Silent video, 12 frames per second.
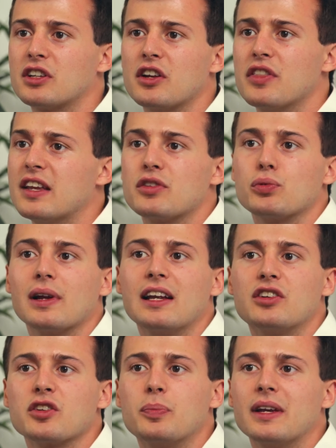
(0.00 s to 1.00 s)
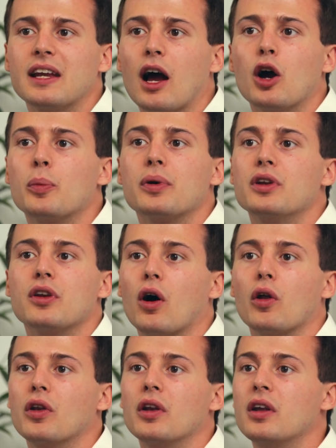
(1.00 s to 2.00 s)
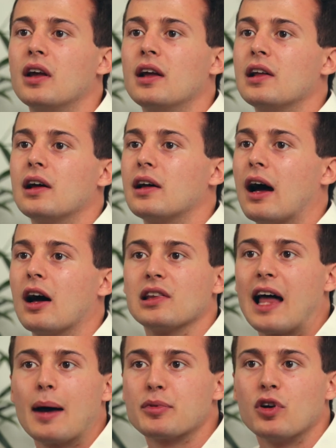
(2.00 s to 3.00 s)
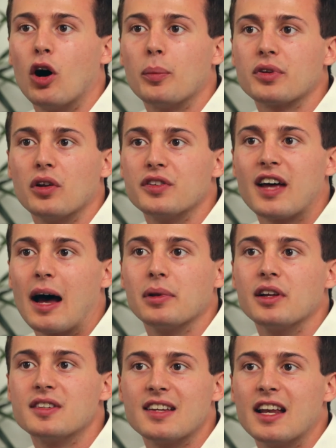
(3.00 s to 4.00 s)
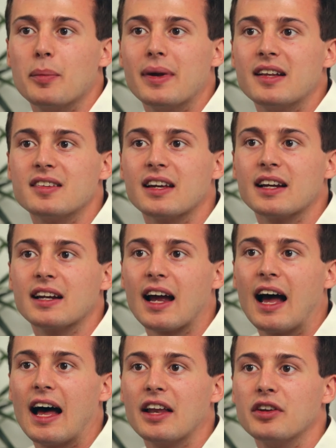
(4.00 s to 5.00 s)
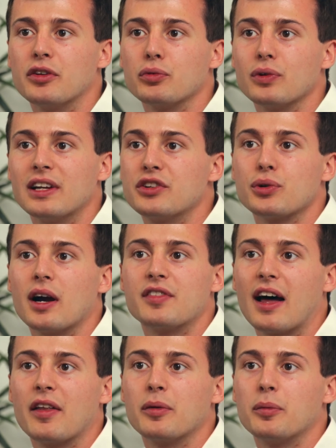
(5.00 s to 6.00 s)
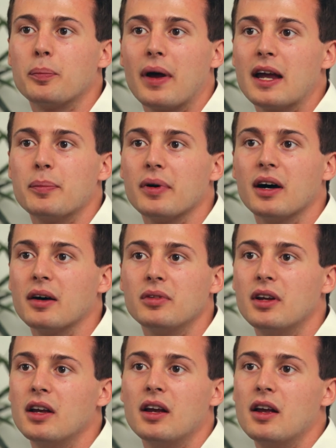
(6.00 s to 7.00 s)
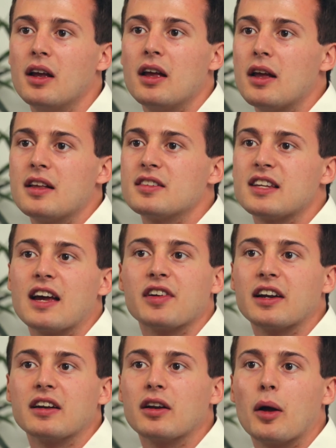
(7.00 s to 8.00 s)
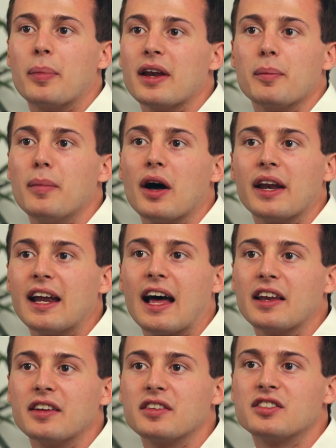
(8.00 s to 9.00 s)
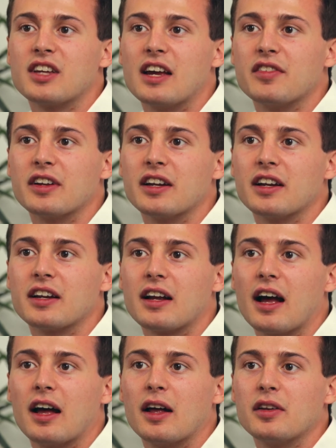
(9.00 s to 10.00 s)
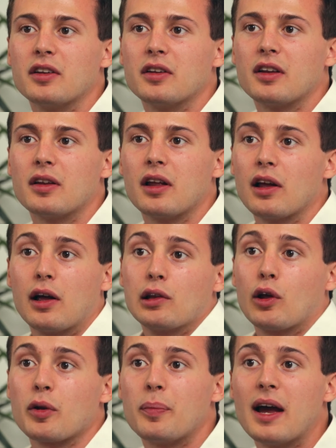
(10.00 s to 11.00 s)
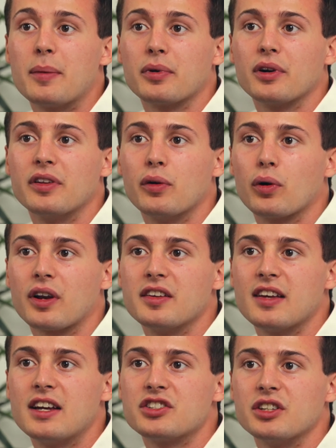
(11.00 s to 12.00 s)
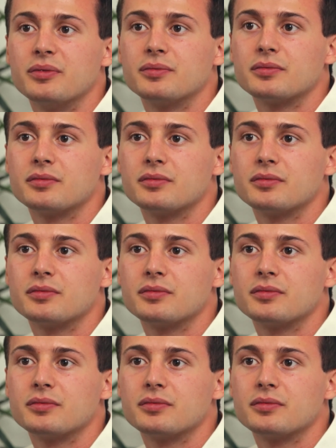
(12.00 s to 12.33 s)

can these really just be opened on laptops, on tablets in a meeting, and really drive down paper, saving a bit of money and saving a lot of paper in the organisation.